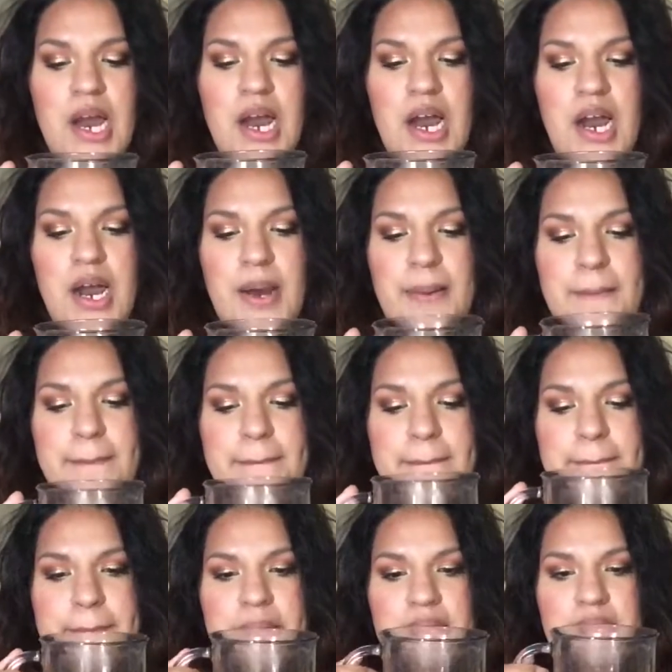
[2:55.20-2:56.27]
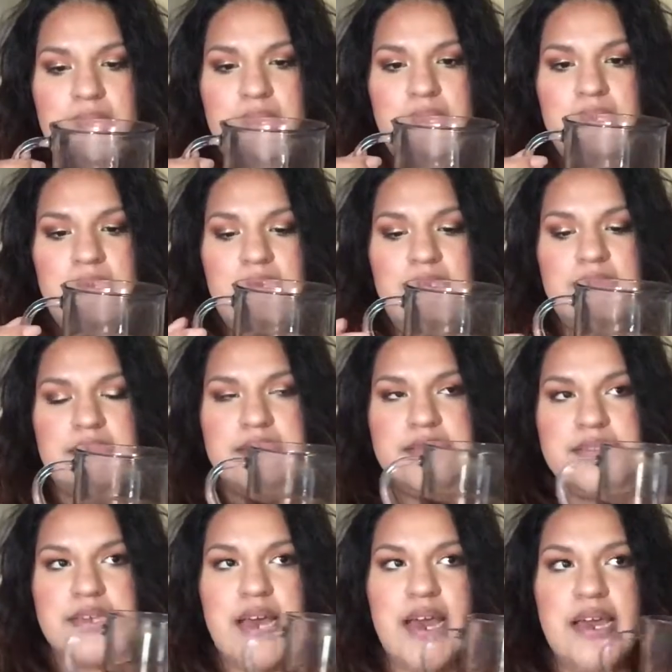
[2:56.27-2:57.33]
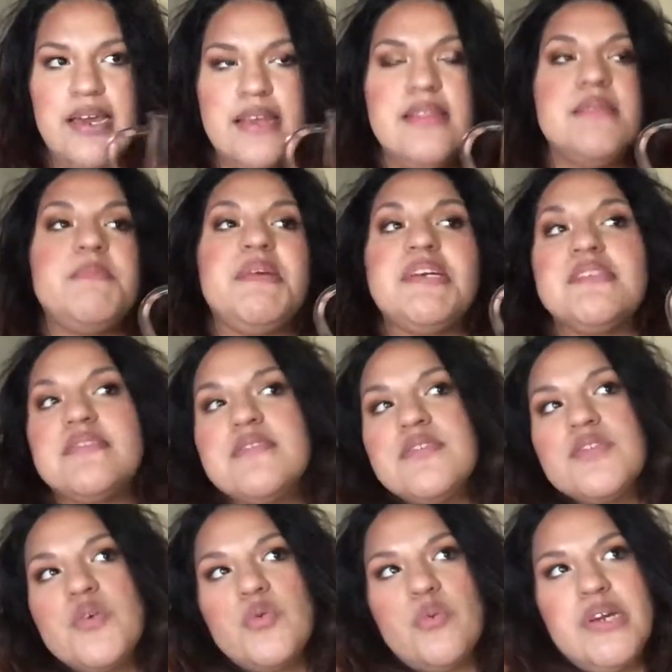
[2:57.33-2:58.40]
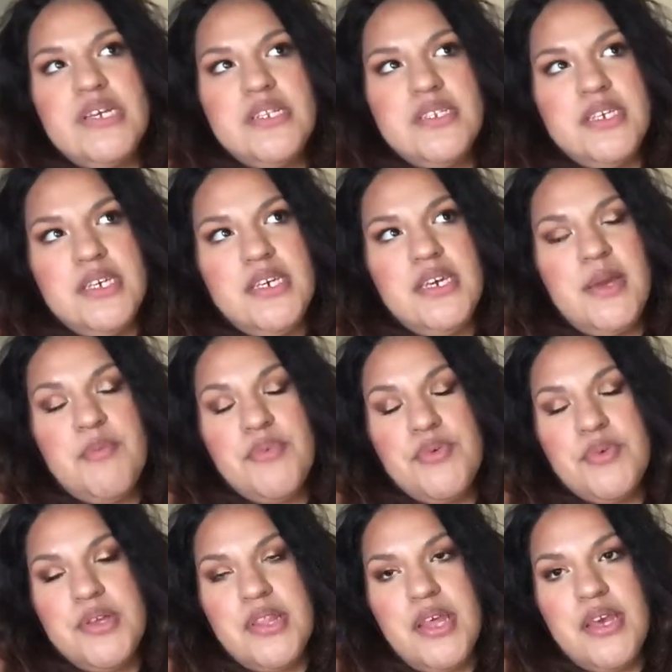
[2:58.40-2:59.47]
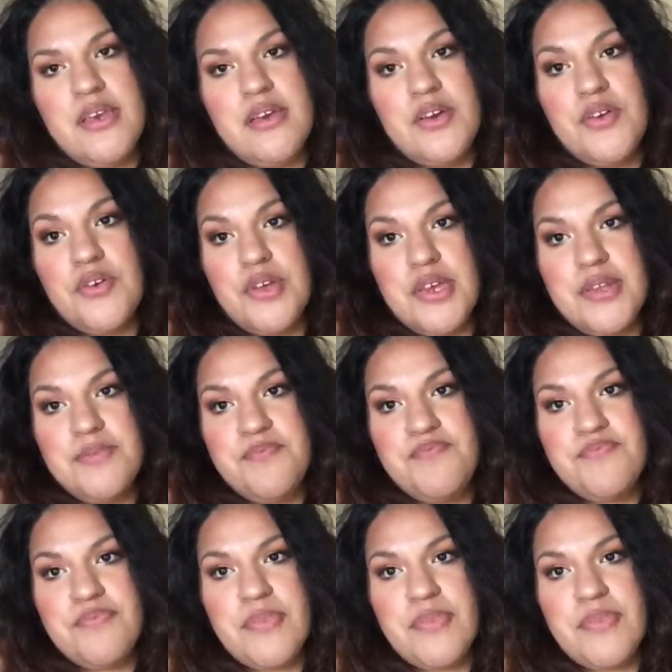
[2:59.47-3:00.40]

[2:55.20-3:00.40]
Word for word: Um, and I, because this is a white tea, I brew it like a green.